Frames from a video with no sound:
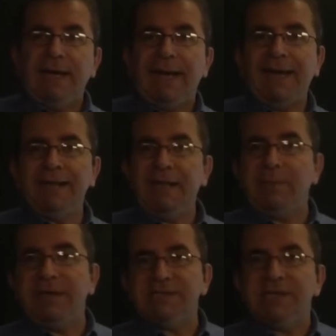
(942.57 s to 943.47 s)
and they
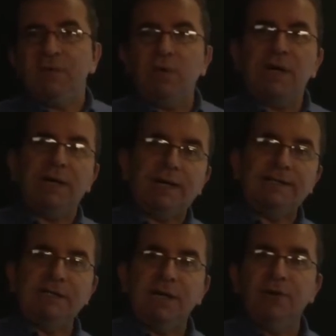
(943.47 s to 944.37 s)
may say, well,
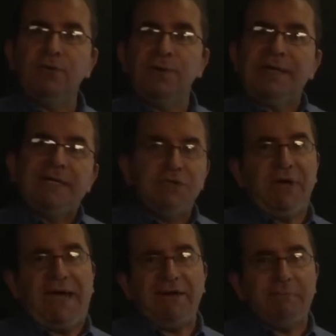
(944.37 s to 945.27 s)
you
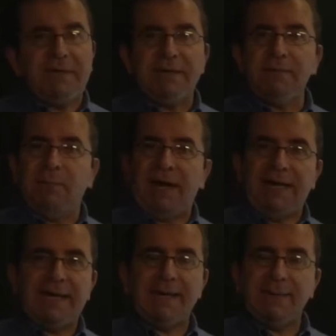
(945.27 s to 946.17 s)
have been
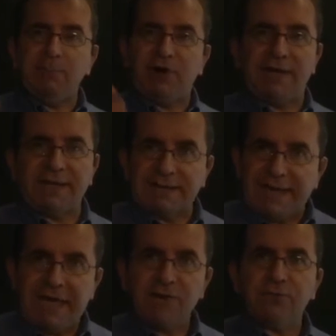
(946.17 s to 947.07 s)
buying product
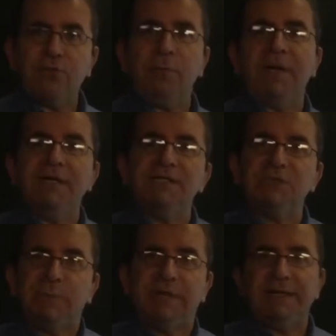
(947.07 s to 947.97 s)
A from
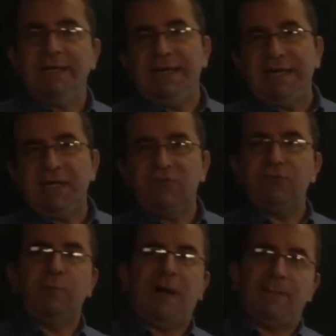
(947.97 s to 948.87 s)
us, but if
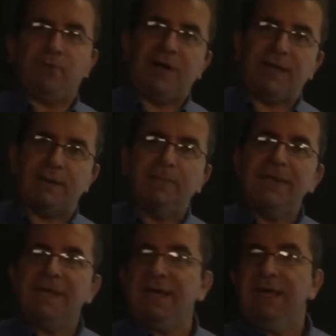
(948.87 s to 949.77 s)
you buy product
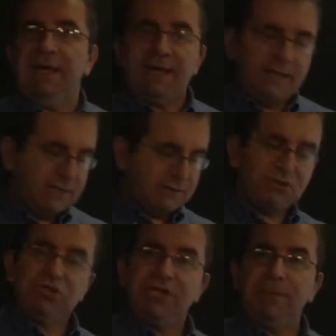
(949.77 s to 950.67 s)
B, it's
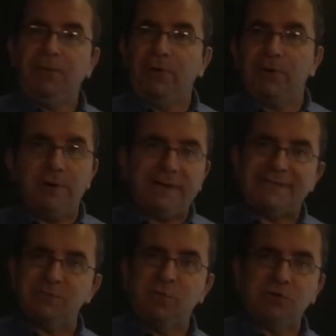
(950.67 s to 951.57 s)
cheaper,
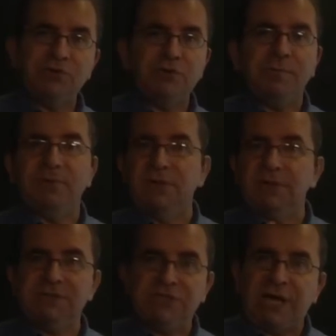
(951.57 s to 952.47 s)
it's more durable,
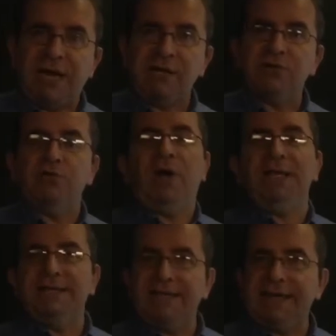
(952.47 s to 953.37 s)
it's higher
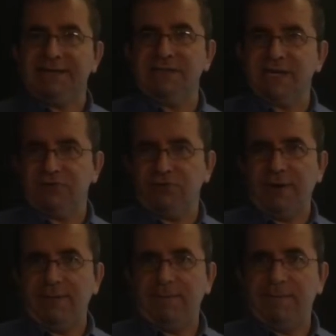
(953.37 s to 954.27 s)
quality, etc.
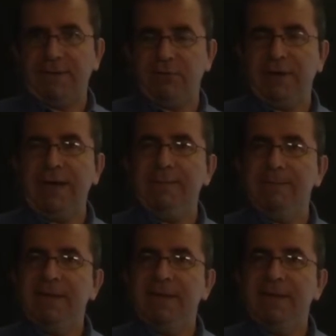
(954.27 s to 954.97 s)
Okay,